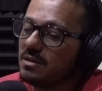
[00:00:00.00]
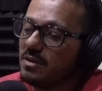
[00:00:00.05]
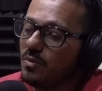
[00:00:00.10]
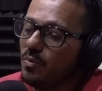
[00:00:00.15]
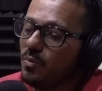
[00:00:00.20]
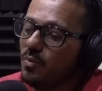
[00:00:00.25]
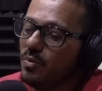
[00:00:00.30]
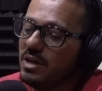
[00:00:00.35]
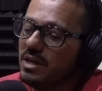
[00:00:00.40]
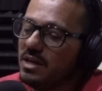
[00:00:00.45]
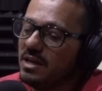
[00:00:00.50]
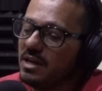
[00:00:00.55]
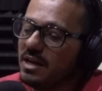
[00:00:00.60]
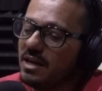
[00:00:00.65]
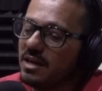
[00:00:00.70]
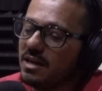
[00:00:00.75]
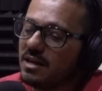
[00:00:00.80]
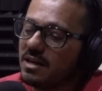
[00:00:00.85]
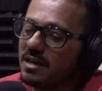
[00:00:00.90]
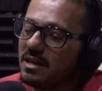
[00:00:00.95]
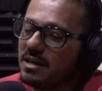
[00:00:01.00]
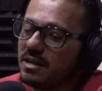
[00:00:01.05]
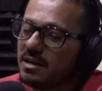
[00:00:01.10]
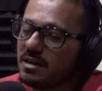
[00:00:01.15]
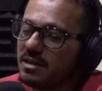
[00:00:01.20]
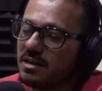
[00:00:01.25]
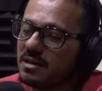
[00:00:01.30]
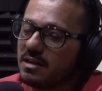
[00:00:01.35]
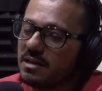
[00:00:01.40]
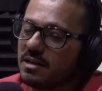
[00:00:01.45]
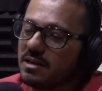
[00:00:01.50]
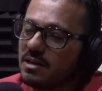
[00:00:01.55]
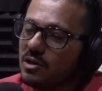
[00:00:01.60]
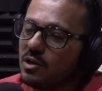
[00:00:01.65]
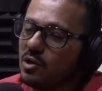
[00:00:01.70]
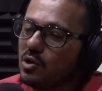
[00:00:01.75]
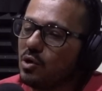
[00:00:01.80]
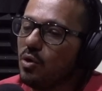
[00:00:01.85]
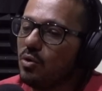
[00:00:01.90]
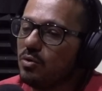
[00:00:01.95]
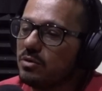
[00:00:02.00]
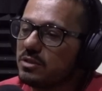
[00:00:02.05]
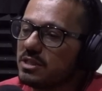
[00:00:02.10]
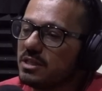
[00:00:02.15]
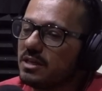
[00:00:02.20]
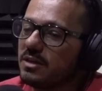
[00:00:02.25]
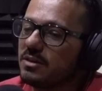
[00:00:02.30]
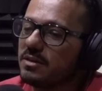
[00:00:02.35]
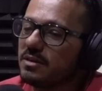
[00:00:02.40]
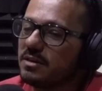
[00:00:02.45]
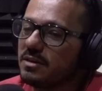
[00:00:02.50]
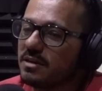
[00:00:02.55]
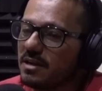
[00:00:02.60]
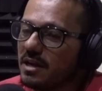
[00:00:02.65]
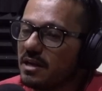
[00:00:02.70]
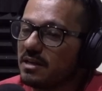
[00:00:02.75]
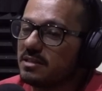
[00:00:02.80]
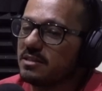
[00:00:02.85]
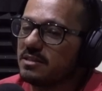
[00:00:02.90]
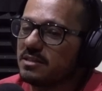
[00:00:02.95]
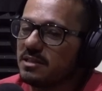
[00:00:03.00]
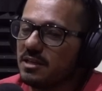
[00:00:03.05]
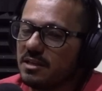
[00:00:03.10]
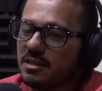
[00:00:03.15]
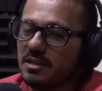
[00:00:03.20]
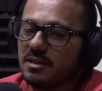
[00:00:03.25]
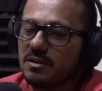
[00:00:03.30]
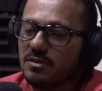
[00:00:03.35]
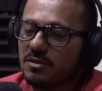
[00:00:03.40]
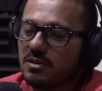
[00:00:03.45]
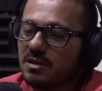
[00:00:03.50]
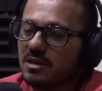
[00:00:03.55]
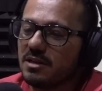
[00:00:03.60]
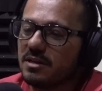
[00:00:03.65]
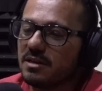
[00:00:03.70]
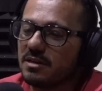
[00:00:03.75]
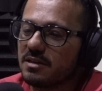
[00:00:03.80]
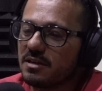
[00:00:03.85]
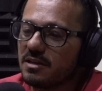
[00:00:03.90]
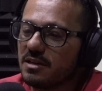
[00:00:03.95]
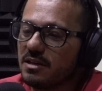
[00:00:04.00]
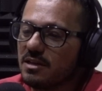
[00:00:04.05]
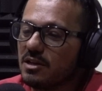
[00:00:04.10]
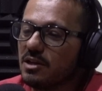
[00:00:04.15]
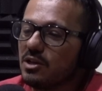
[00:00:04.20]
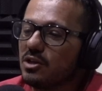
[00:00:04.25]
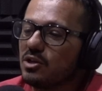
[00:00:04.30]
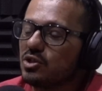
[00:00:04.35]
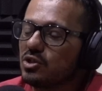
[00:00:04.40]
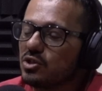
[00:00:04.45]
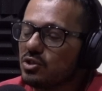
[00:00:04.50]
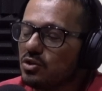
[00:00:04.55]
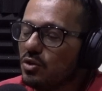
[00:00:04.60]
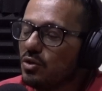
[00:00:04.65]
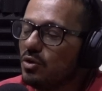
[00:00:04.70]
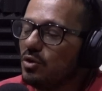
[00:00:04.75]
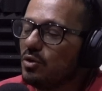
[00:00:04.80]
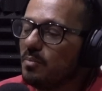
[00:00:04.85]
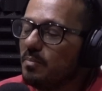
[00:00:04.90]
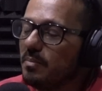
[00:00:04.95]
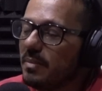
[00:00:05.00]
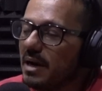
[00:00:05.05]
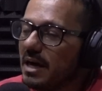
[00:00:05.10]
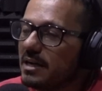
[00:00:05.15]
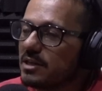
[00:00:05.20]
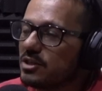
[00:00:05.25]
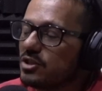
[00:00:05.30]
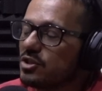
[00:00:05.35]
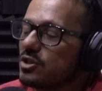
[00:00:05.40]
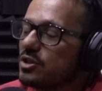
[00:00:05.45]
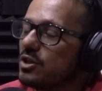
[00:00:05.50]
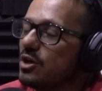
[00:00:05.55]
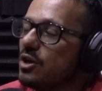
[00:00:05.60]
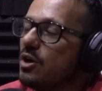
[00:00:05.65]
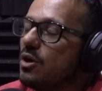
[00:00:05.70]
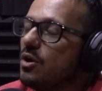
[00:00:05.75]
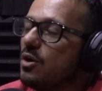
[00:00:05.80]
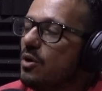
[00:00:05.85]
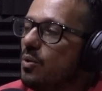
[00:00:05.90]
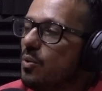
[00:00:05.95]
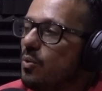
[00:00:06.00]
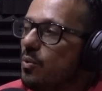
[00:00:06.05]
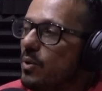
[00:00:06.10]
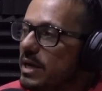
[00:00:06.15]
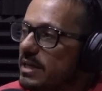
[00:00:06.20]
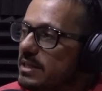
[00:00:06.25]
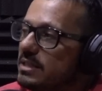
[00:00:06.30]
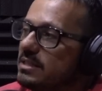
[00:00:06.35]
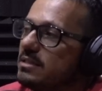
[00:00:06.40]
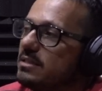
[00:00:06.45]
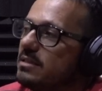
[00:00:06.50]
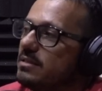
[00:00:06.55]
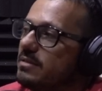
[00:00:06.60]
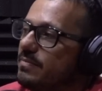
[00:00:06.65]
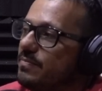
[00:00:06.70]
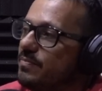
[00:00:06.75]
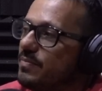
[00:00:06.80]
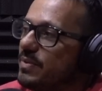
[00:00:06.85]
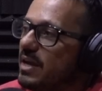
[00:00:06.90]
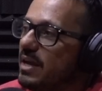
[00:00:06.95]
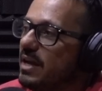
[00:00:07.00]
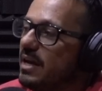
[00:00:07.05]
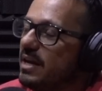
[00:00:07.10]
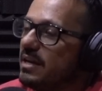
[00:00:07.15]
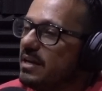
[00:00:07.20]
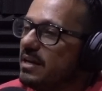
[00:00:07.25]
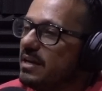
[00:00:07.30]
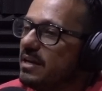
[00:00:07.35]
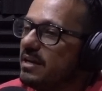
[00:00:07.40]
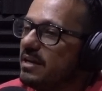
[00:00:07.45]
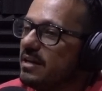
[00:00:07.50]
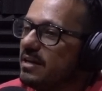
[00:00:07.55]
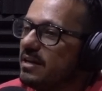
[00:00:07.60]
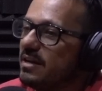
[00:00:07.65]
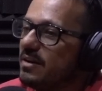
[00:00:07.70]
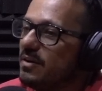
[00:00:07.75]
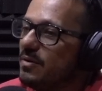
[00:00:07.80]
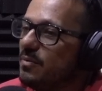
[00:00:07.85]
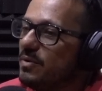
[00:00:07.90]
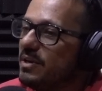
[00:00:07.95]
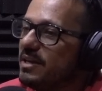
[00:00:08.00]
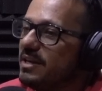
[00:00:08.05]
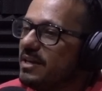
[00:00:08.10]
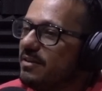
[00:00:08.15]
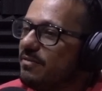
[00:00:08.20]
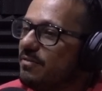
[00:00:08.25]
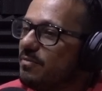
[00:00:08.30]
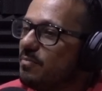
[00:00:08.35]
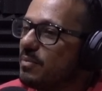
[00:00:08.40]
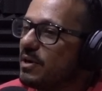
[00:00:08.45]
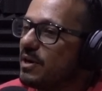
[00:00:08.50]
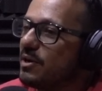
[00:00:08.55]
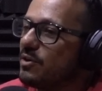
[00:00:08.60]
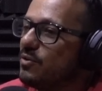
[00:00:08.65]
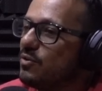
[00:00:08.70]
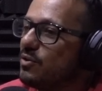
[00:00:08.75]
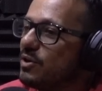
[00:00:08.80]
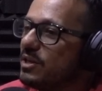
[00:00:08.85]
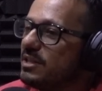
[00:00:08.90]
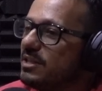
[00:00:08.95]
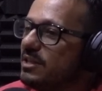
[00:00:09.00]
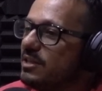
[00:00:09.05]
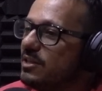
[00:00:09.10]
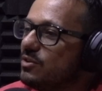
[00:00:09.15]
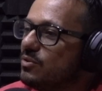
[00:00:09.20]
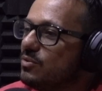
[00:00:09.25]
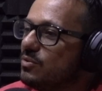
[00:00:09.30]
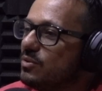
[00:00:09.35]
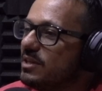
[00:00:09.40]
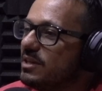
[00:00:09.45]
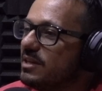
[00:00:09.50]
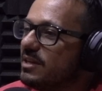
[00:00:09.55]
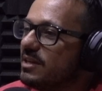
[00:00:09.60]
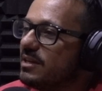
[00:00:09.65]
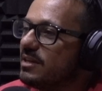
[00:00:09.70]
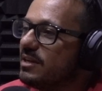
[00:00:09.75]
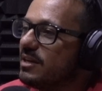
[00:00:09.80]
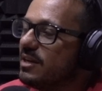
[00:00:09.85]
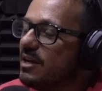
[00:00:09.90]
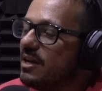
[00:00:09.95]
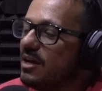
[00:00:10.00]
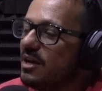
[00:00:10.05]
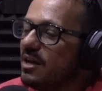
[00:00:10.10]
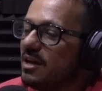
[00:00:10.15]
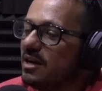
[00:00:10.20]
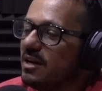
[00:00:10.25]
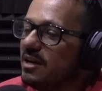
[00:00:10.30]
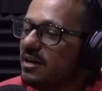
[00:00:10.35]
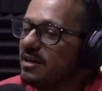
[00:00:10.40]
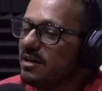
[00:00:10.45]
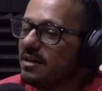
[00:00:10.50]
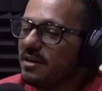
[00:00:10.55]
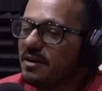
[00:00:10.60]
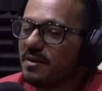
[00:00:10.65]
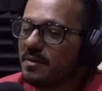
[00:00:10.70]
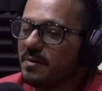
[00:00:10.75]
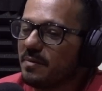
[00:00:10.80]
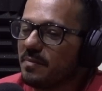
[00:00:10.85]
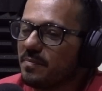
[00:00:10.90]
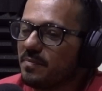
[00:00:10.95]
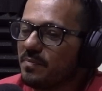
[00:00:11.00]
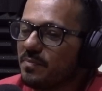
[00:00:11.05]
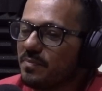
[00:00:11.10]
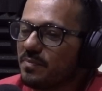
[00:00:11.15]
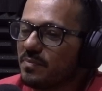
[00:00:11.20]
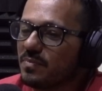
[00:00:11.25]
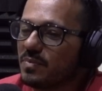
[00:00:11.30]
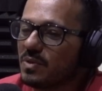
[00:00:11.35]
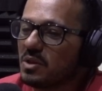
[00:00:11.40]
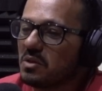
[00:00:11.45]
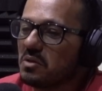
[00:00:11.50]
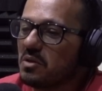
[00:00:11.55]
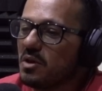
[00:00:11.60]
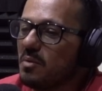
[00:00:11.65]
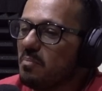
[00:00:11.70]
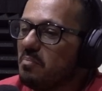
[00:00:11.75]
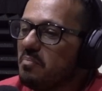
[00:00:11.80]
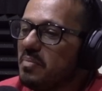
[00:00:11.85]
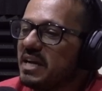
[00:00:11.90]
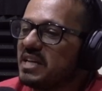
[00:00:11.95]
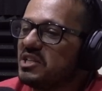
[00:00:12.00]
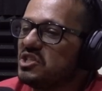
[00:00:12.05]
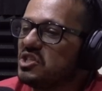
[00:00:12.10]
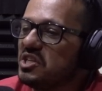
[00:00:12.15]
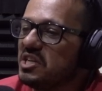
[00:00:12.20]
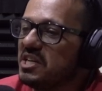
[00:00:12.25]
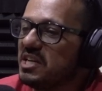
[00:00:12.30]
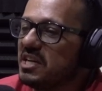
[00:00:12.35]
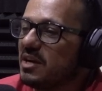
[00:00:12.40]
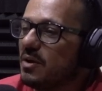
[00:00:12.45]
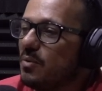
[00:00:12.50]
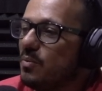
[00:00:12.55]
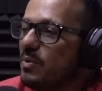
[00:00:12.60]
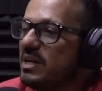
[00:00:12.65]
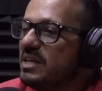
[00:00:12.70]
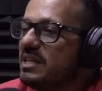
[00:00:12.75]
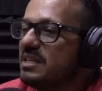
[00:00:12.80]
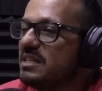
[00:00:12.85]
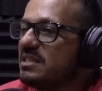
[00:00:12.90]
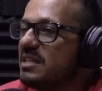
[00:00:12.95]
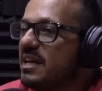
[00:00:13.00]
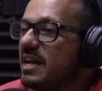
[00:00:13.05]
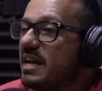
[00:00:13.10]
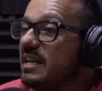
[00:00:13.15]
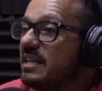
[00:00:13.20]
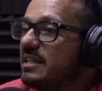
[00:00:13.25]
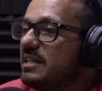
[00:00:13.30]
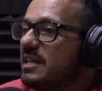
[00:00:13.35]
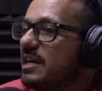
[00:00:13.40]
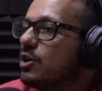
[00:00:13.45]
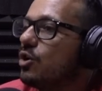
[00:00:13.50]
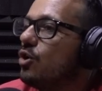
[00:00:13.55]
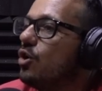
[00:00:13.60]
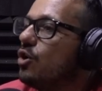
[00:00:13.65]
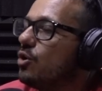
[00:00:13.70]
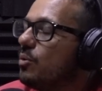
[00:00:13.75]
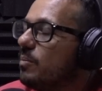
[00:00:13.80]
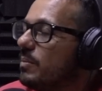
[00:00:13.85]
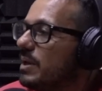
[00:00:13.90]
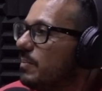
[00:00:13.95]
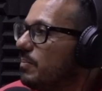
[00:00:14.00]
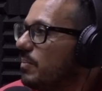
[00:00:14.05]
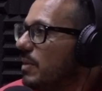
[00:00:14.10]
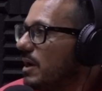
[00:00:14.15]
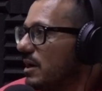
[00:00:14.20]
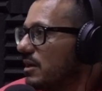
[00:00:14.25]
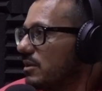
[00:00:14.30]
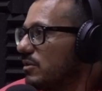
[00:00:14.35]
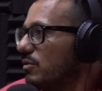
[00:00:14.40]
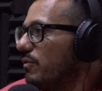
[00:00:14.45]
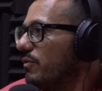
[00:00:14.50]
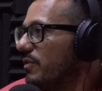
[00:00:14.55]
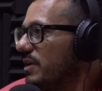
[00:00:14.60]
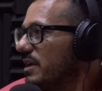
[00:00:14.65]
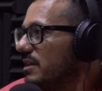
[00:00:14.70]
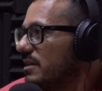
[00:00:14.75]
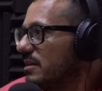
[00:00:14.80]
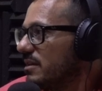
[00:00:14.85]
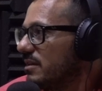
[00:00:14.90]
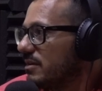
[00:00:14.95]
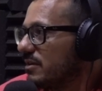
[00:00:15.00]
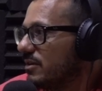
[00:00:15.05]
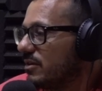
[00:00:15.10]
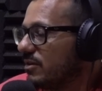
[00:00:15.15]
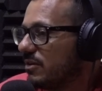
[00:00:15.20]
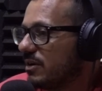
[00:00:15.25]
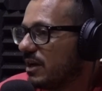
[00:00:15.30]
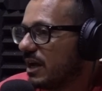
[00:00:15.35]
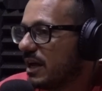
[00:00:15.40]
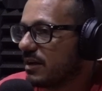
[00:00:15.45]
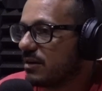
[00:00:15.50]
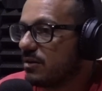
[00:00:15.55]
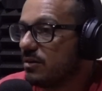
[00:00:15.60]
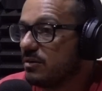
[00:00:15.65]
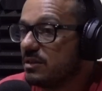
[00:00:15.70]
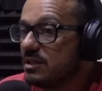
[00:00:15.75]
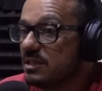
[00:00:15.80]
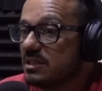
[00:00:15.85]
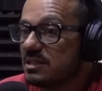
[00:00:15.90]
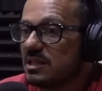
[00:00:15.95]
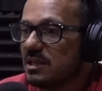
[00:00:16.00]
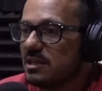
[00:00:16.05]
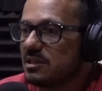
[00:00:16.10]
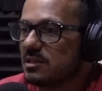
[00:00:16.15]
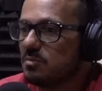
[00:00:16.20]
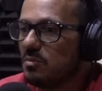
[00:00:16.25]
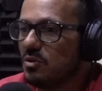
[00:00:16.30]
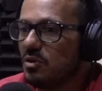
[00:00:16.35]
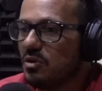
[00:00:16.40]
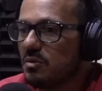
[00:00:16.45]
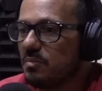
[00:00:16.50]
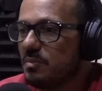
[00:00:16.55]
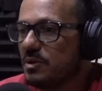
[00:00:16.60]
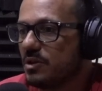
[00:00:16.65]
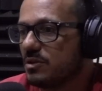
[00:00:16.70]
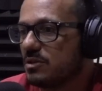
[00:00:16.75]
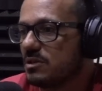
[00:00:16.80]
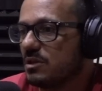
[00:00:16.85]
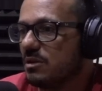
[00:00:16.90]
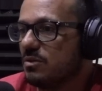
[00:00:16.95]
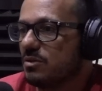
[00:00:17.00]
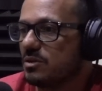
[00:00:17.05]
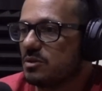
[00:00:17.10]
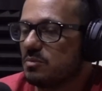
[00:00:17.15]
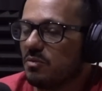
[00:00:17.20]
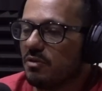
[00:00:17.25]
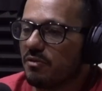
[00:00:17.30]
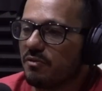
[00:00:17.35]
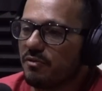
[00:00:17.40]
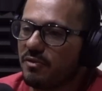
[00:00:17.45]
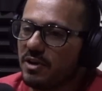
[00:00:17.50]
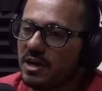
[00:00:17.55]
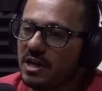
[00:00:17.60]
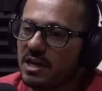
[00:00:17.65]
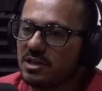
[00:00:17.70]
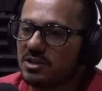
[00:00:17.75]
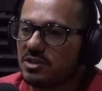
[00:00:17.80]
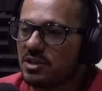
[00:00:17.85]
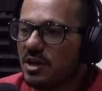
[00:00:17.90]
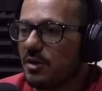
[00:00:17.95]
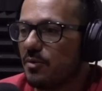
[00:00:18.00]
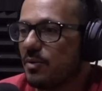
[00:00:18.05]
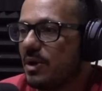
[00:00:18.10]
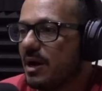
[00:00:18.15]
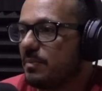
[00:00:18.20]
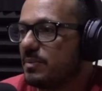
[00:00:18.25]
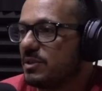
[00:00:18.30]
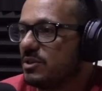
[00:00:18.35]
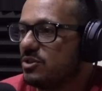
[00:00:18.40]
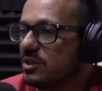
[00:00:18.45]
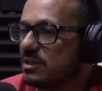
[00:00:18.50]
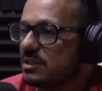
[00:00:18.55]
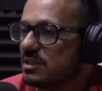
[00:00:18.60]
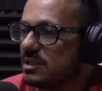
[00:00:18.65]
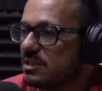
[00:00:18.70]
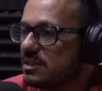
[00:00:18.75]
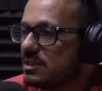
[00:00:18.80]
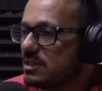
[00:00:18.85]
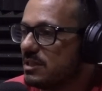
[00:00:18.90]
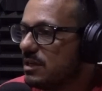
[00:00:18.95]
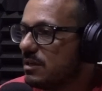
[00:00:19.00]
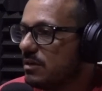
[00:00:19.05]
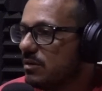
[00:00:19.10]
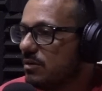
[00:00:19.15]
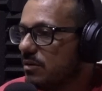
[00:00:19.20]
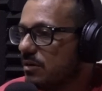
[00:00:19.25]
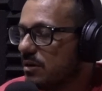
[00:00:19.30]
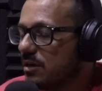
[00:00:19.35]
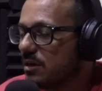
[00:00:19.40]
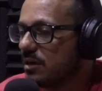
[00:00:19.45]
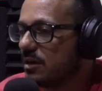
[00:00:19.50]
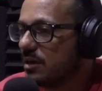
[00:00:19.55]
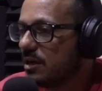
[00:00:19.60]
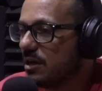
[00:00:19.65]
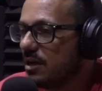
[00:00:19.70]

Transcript: In we are uh, causing, as I said earlier, mm. so much waste, and yeah. uh, we give priority to the uh, packaging and waste and the economy part of it. Mm. You know, like oh, this sells more because it looks more fresh. I wrapped just a single.